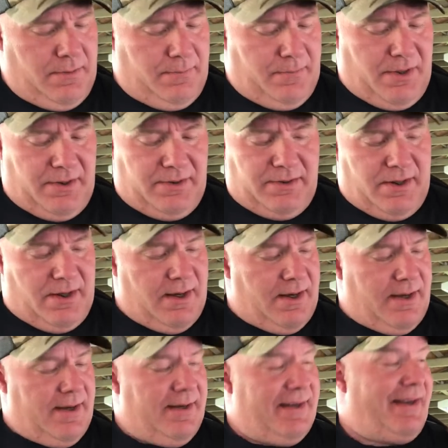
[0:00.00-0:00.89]
But
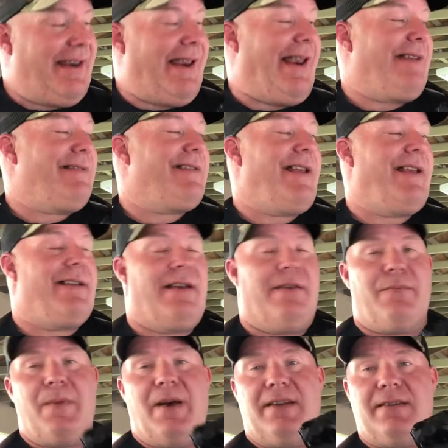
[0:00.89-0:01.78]
can't say
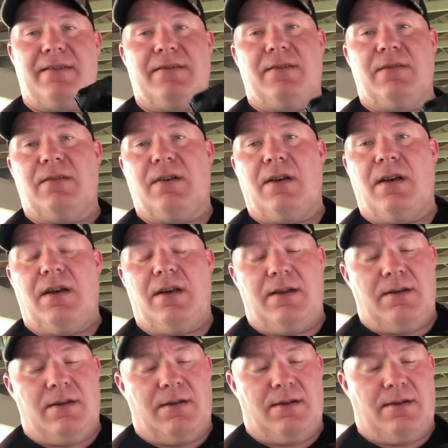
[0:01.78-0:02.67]
enough about this little
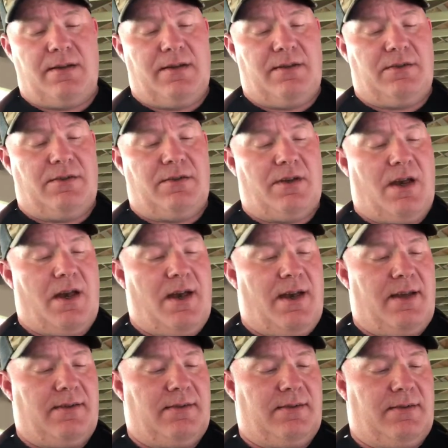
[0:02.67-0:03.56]
gun. It's
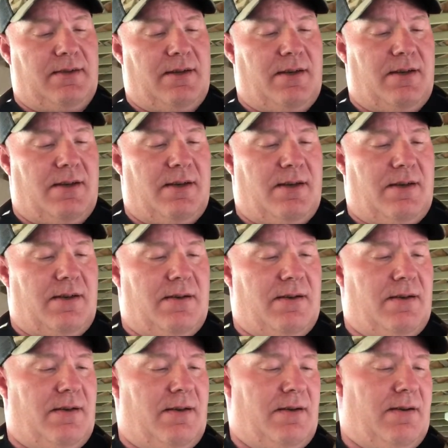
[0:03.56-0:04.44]
shot
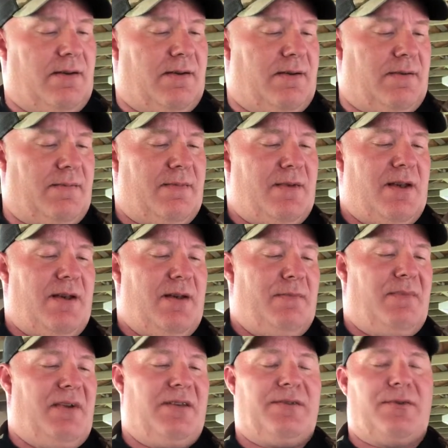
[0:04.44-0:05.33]

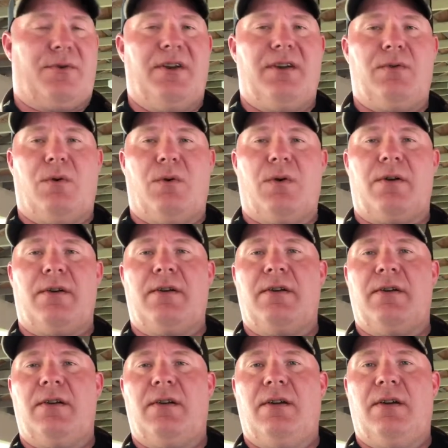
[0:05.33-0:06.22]
about
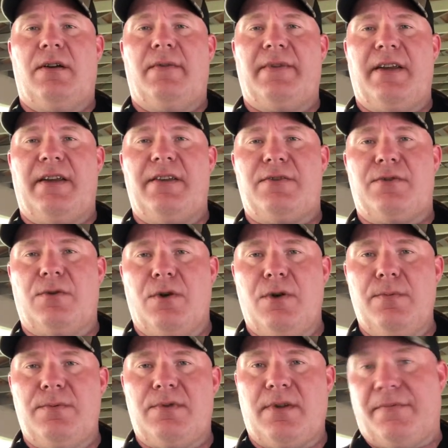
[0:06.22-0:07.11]
3/4 of an inch
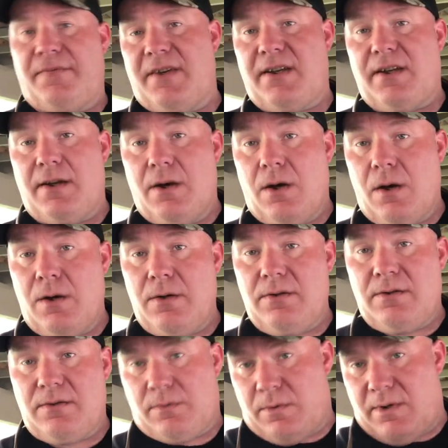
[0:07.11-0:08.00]
groups, 50
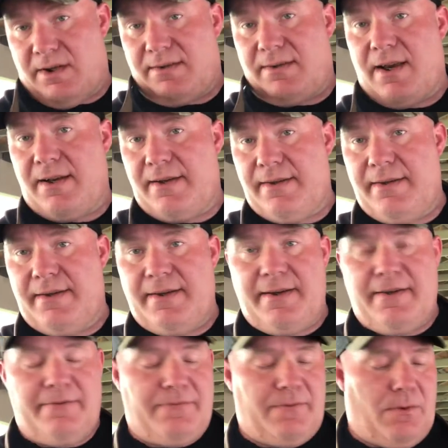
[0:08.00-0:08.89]
yards. That's what I sighted it
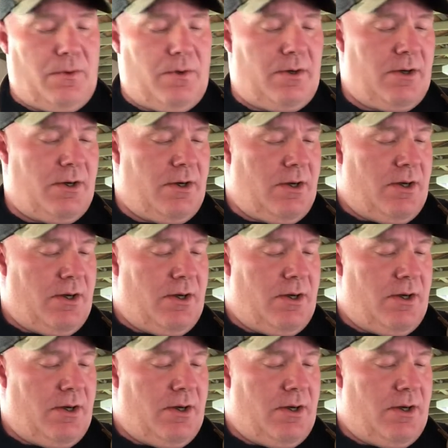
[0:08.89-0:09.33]
in for.